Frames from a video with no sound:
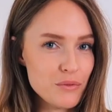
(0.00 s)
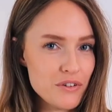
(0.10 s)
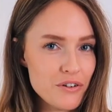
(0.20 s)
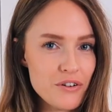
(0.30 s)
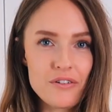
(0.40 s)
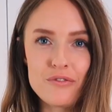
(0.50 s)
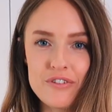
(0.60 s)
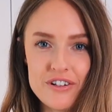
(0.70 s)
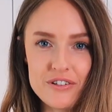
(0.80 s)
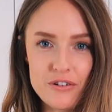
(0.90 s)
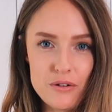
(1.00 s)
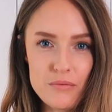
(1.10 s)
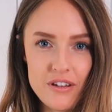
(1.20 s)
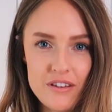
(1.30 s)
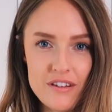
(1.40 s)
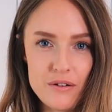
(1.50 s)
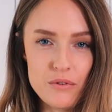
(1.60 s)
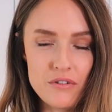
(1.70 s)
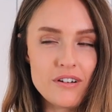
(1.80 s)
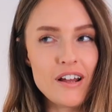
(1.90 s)
with her fresh herbs and they
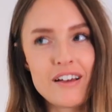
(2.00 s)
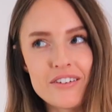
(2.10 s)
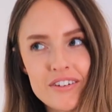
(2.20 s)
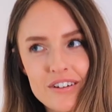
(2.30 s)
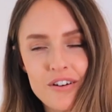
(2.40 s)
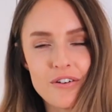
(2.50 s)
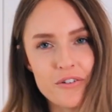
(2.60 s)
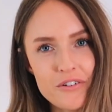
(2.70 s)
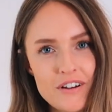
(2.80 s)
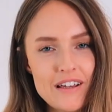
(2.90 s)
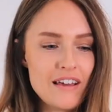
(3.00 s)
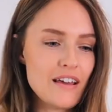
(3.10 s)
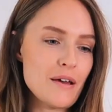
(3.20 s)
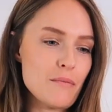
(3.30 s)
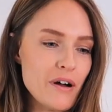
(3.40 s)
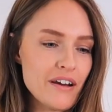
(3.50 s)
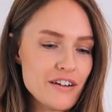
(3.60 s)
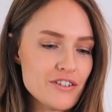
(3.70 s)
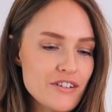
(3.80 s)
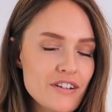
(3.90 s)
would last longer. Mine
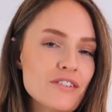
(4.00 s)
actually